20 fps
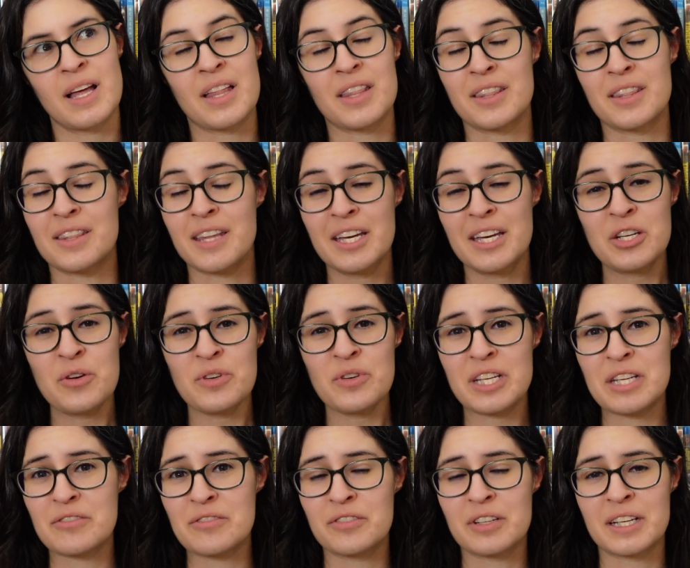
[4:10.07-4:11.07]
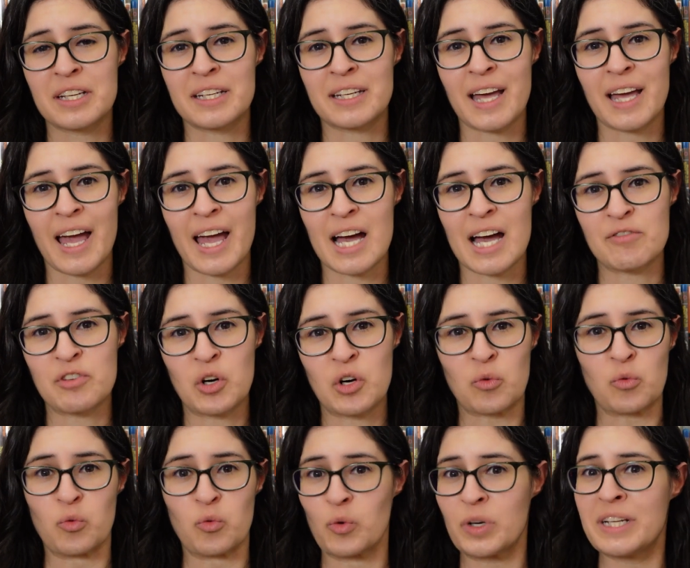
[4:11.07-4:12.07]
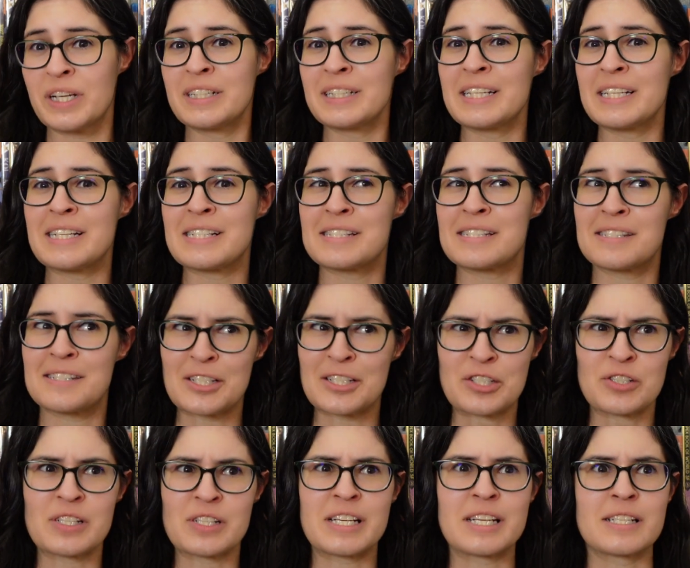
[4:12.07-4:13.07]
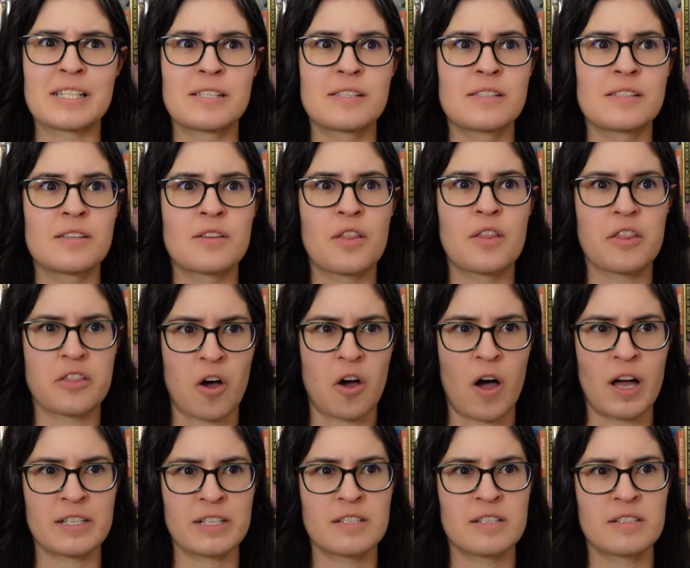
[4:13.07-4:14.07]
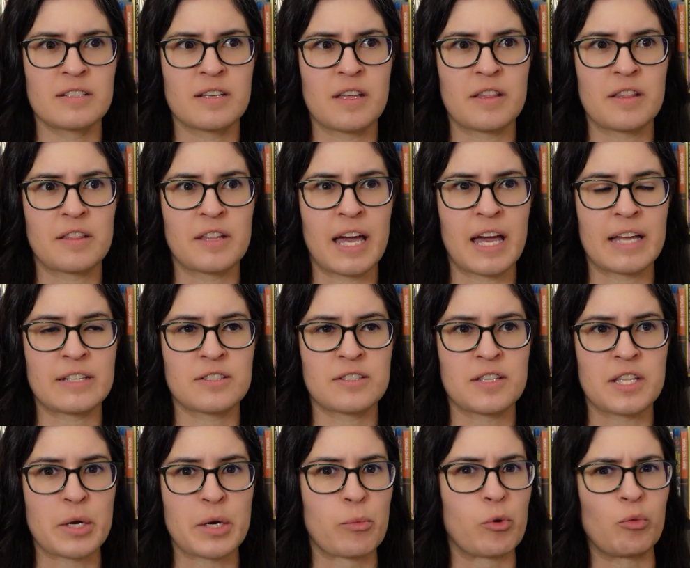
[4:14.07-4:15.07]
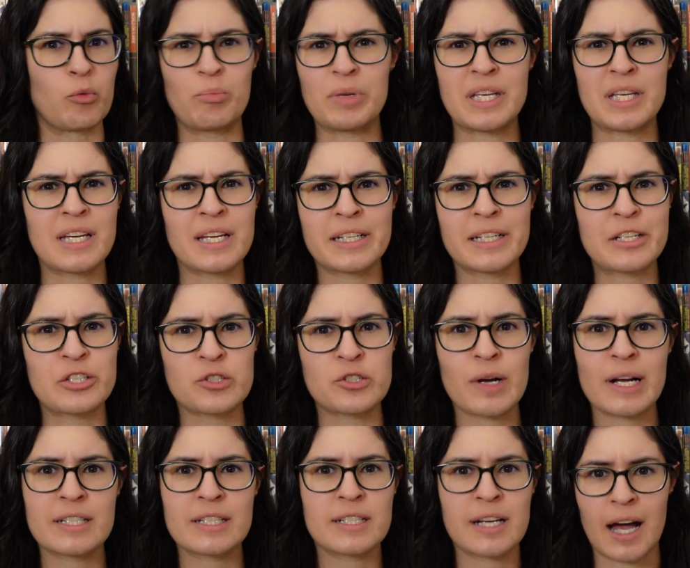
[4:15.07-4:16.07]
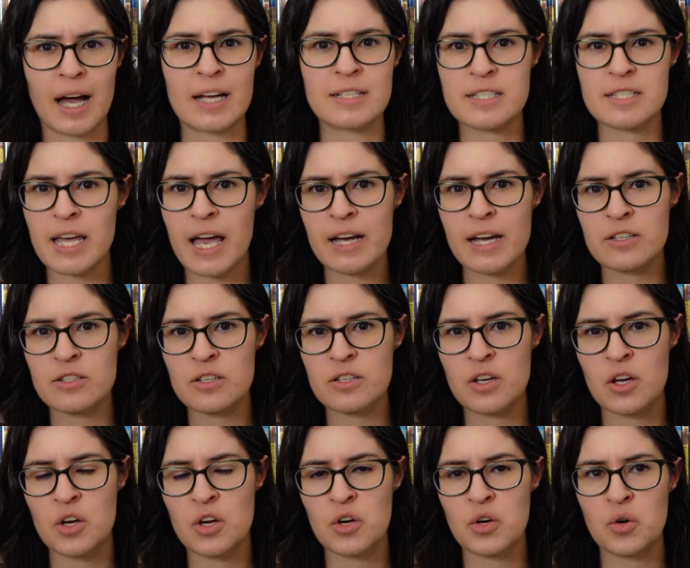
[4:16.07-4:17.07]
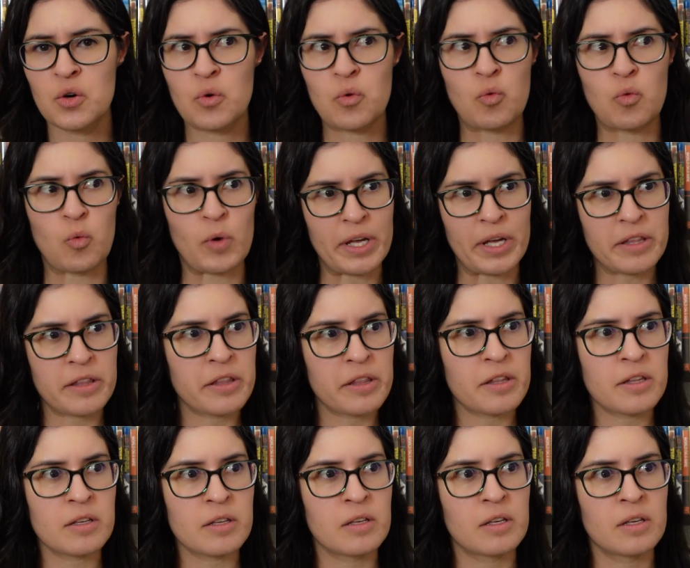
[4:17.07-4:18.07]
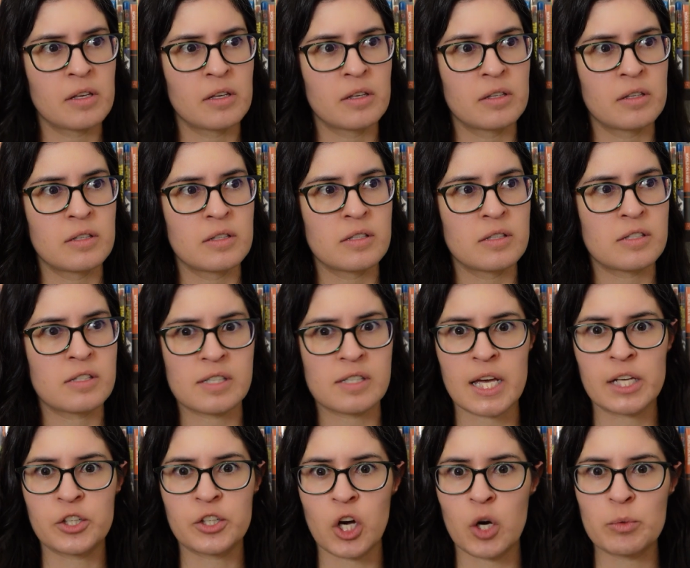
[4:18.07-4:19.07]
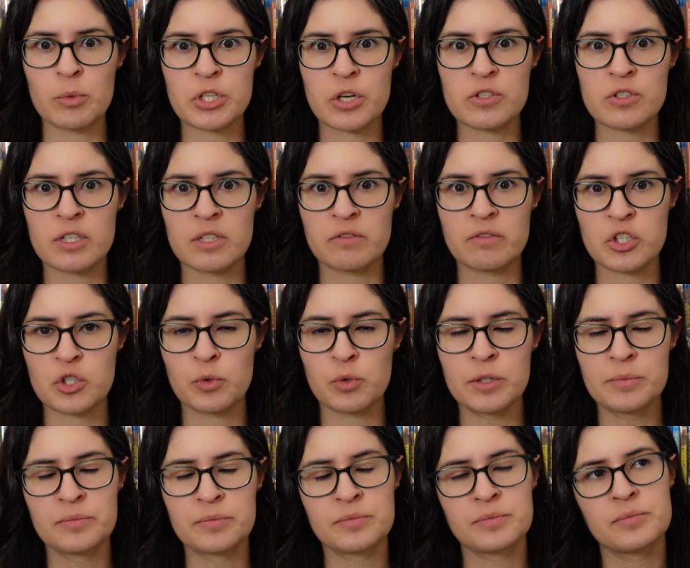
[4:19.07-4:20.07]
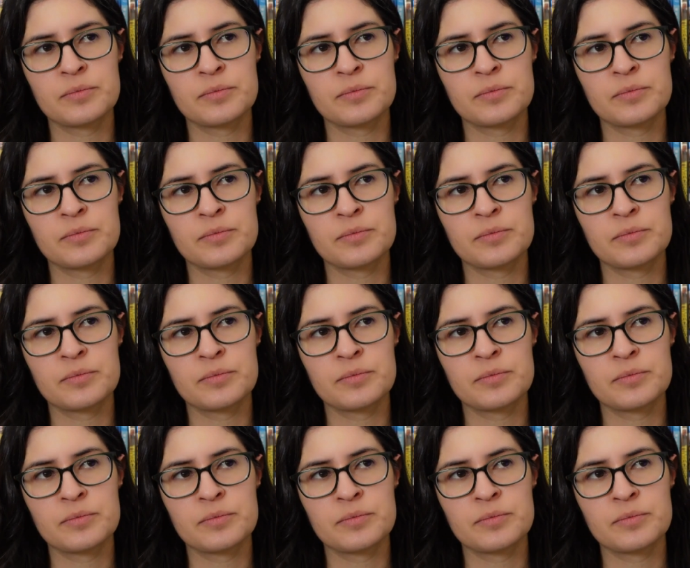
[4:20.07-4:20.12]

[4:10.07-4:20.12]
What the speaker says: They don't even have a really serious thought that there will be any direct contact with said comatose individual.